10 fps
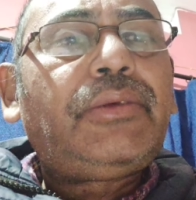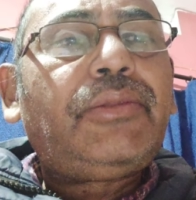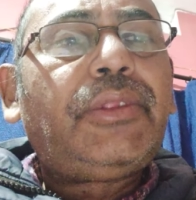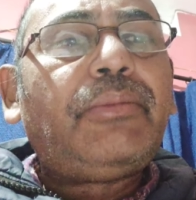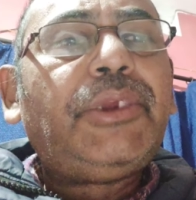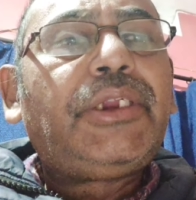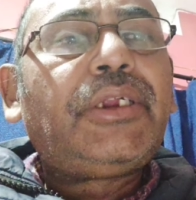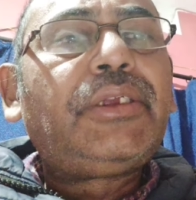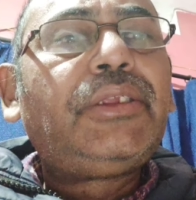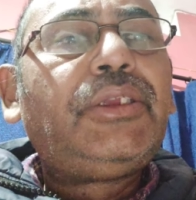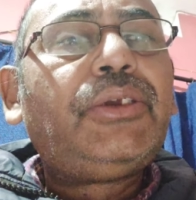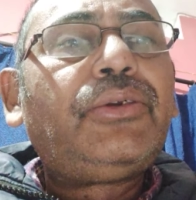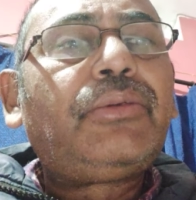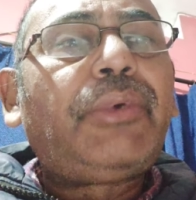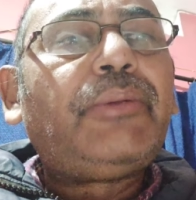The meter is
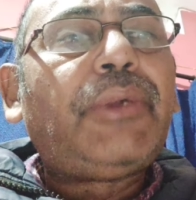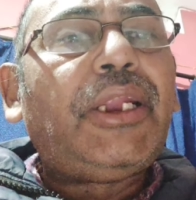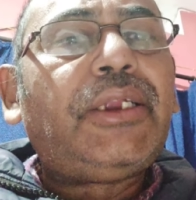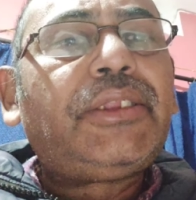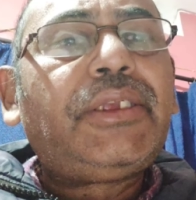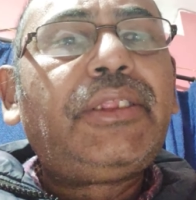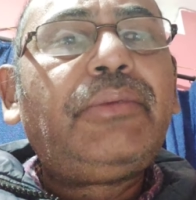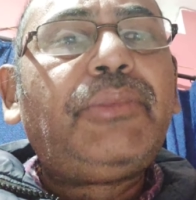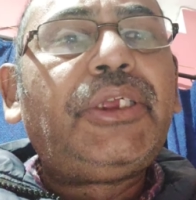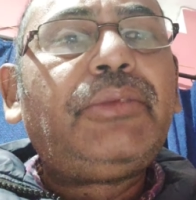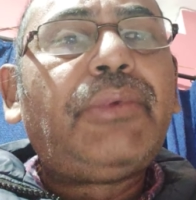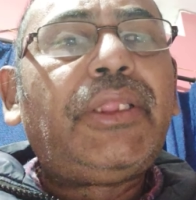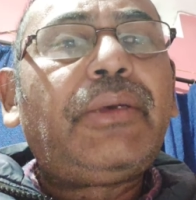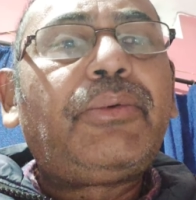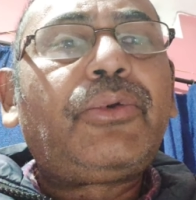zeroed by balancing the bridge when
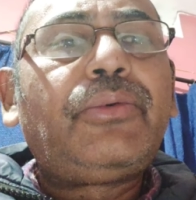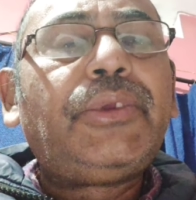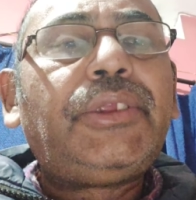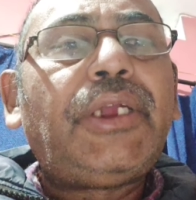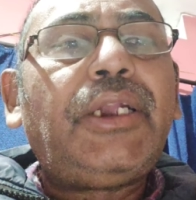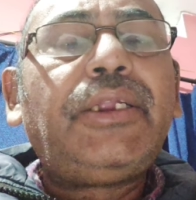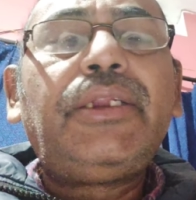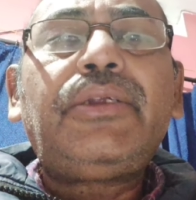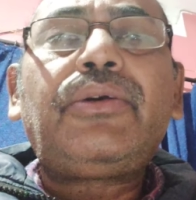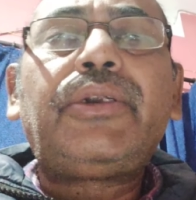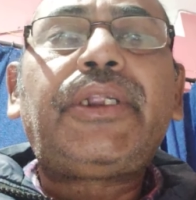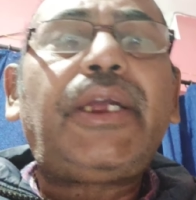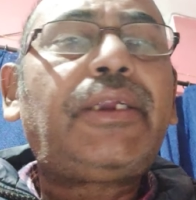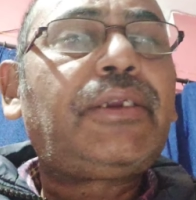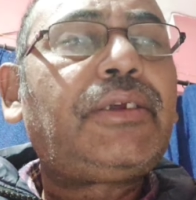the probe is held in
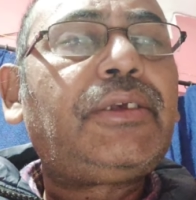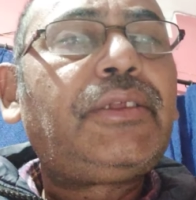contact